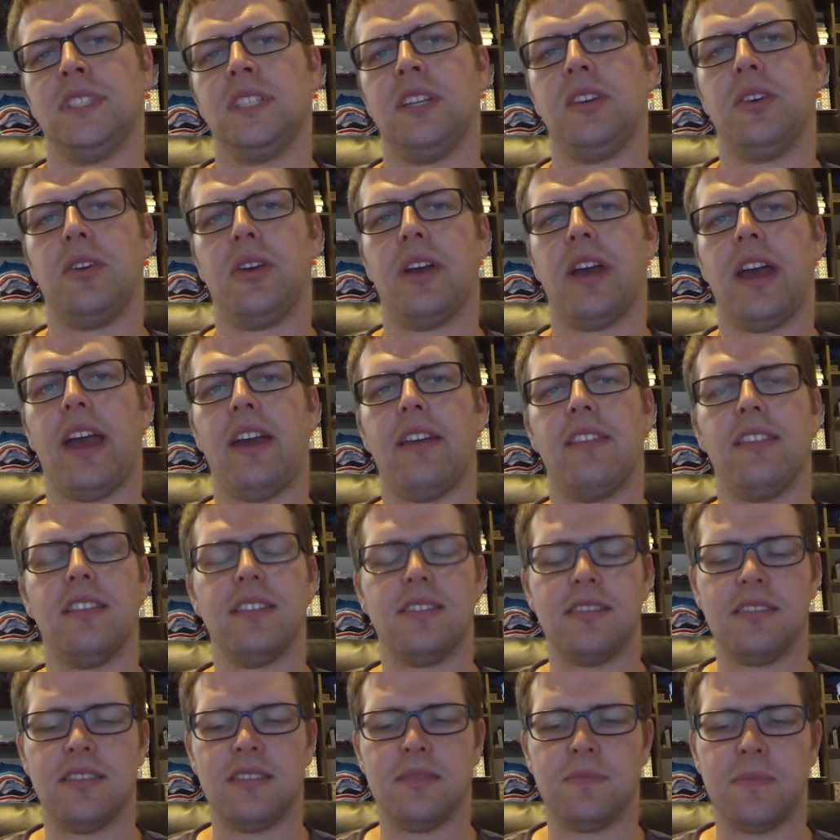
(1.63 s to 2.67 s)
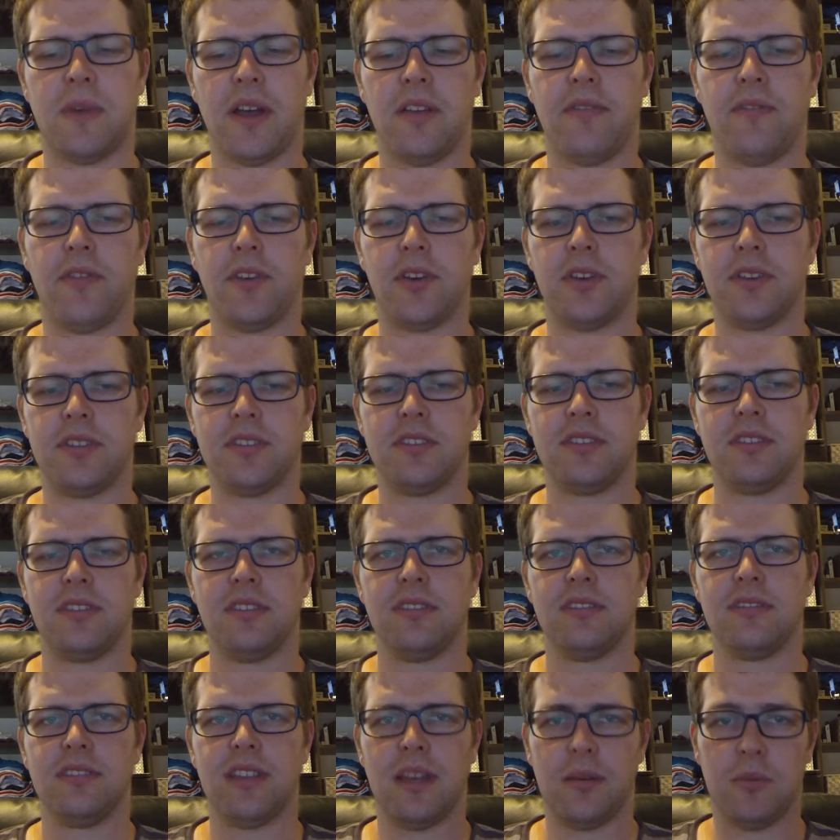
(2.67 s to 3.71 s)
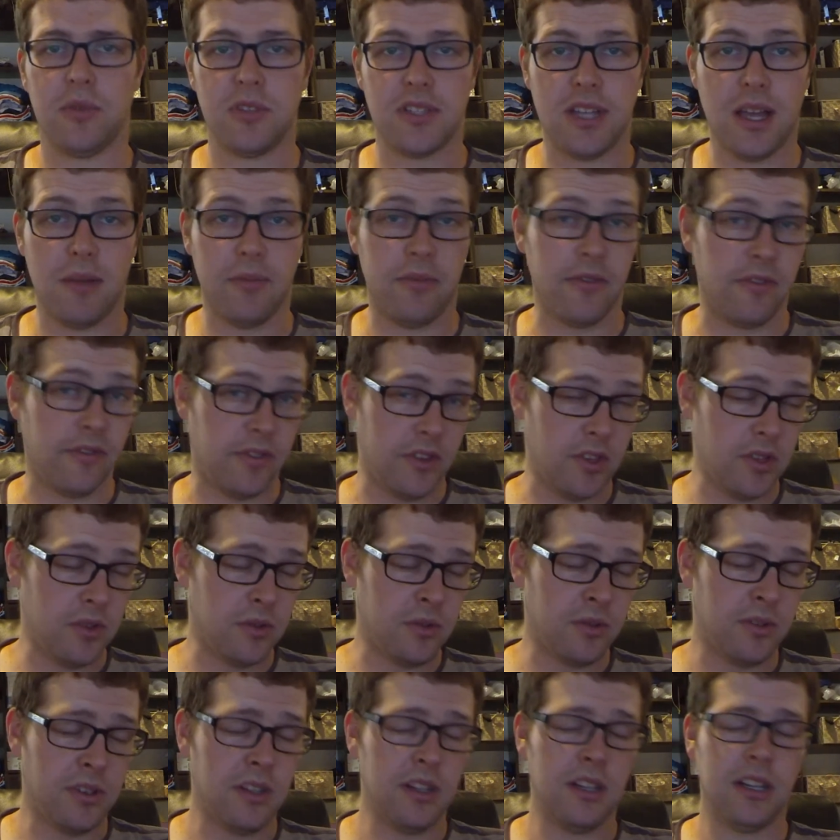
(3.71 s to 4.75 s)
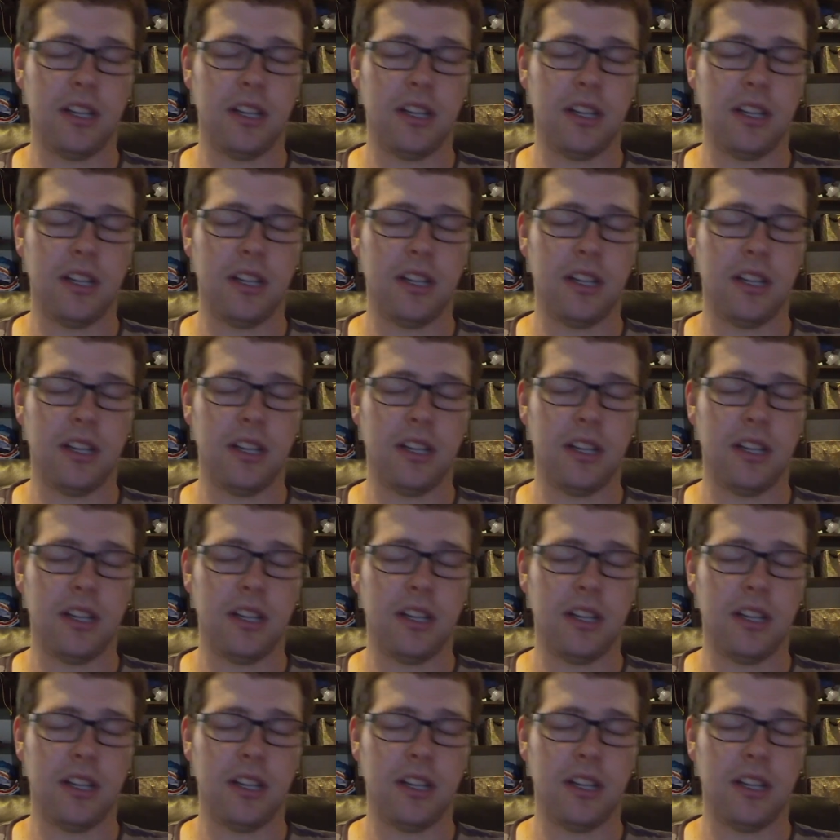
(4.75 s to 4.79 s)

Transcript: Okay, this is my first tabletop review